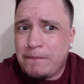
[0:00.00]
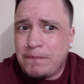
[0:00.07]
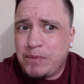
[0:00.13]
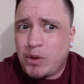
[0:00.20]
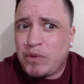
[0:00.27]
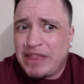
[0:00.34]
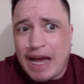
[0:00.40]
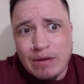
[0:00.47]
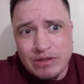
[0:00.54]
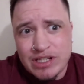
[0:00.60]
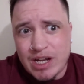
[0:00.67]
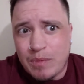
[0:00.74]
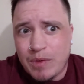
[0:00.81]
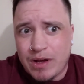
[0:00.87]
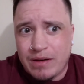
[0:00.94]
without
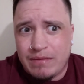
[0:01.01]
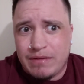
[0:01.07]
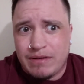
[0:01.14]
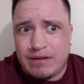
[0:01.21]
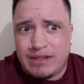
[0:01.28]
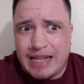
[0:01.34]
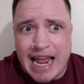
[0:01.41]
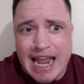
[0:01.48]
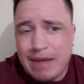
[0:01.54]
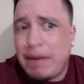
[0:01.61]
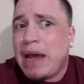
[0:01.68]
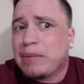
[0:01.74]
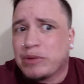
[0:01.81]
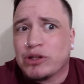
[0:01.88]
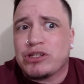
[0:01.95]
someone saying
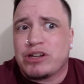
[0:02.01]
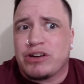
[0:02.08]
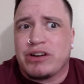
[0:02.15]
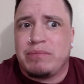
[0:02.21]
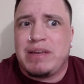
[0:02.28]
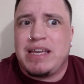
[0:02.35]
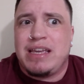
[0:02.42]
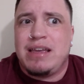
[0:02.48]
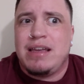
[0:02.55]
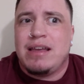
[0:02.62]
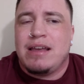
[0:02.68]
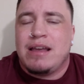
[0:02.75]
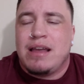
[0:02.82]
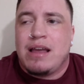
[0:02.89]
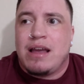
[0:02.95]
ma'am or sir to me,
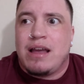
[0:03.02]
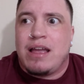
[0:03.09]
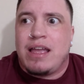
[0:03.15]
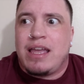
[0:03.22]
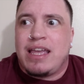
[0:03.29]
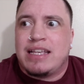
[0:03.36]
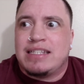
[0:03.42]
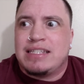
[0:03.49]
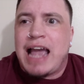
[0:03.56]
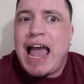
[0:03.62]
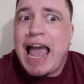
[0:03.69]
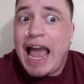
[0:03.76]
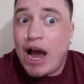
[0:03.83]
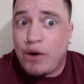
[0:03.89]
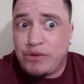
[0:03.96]
is
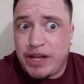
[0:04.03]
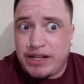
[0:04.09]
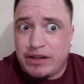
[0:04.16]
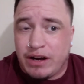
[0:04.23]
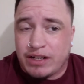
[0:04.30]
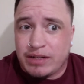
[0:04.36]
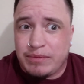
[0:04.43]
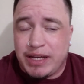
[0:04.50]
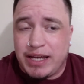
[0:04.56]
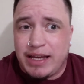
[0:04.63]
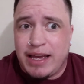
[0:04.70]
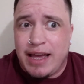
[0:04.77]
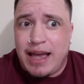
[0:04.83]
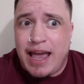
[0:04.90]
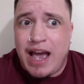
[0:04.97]
how they talk to me.
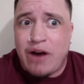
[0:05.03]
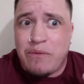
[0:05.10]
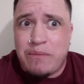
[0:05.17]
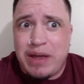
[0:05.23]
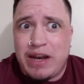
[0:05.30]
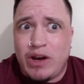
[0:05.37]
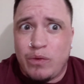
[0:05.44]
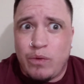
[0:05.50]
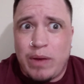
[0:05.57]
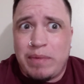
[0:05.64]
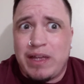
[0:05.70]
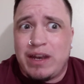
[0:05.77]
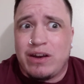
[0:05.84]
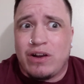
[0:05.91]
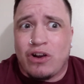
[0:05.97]
How men and
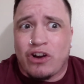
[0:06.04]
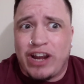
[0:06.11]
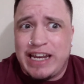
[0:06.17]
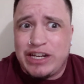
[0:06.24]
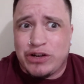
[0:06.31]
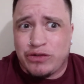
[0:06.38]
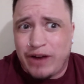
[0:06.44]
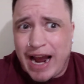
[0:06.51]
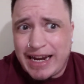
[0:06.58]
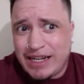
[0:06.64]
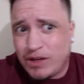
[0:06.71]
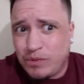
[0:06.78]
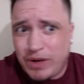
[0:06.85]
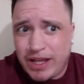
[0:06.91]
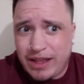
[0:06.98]
women are
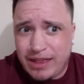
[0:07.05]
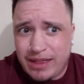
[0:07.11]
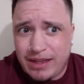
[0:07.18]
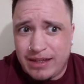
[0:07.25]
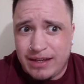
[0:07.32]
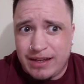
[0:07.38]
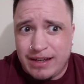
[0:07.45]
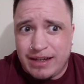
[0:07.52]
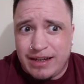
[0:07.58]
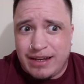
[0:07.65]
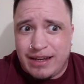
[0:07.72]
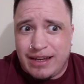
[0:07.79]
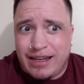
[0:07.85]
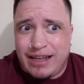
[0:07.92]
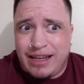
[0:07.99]
interacted with
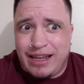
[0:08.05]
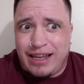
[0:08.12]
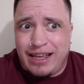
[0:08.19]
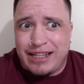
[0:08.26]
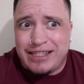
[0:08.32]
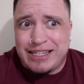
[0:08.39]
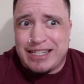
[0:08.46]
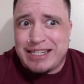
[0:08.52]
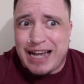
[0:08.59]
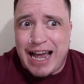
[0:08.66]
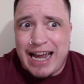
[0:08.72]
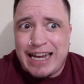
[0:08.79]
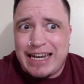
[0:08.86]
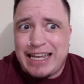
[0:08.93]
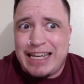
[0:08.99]
in
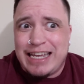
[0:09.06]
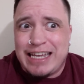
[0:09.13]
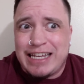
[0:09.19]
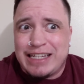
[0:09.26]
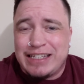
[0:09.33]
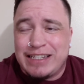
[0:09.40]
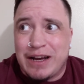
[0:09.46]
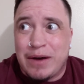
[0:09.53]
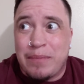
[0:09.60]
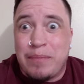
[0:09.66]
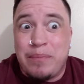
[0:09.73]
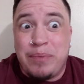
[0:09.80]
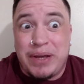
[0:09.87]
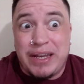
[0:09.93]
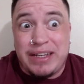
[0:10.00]
society is a
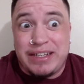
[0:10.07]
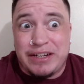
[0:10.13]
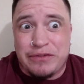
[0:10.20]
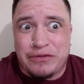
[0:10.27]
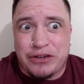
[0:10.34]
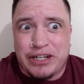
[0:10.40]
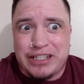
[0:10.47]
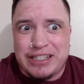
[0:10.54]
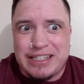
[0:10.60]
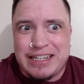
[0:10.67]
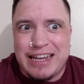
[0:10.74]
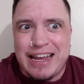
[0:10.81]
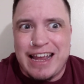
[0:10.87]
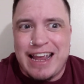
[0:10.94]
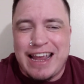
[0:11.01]
big difference,
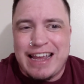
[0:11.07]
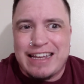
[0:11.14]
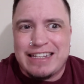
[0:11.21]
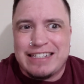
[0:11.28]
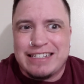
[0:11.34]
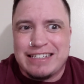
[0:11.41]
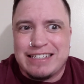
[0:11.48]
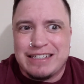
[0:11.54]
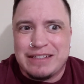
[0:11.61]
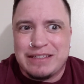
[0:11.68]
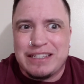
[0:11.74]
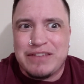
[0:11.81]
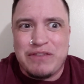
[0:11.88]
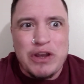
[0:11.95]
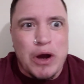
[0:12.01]
and
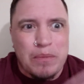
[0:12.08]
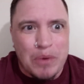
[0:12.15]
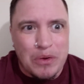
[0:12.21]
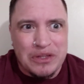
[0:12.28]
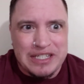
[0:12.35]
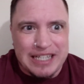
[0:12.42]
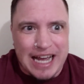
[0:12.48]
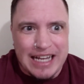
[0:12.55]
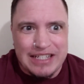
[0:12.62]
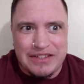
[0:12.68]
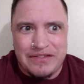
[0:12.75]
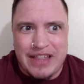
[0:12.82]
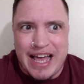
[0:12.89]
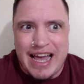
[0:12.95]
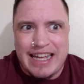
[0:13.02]
living on both sides of
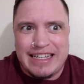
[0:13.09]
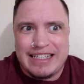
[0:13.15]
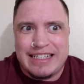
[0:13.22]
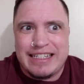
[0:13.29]
that